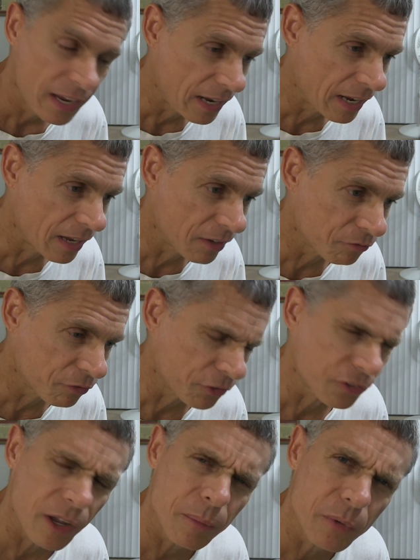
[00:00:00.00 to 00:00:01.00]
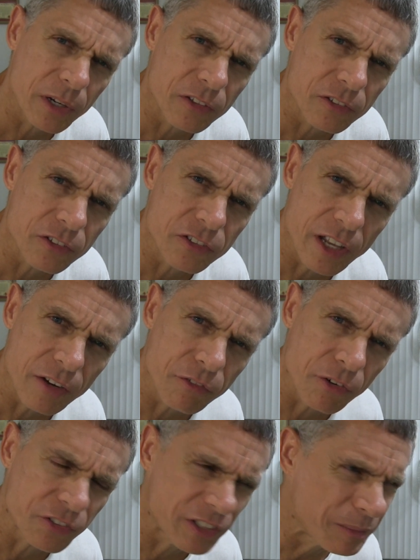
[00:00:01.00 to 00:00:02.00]
and for some reason
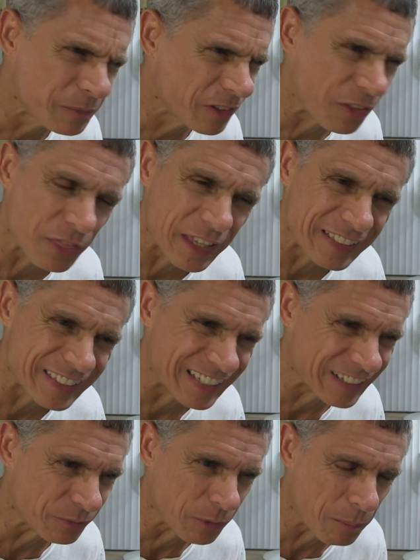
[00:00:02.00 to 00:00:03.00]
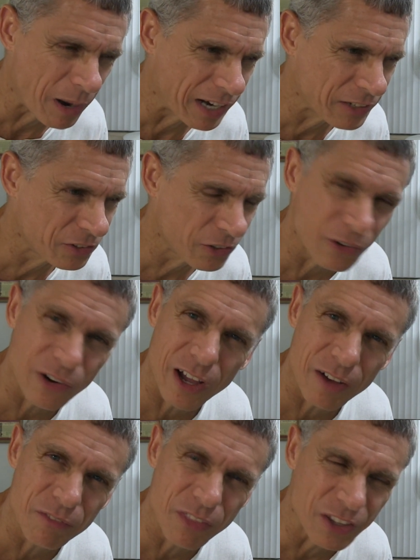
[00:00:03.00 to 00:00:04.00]
Jennifer seems to think that it reminds her
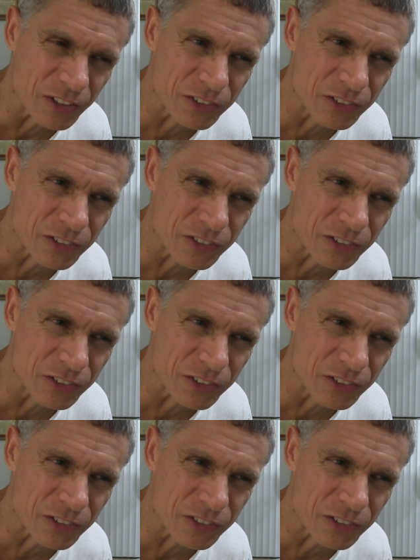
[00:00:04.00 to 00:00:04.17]
of the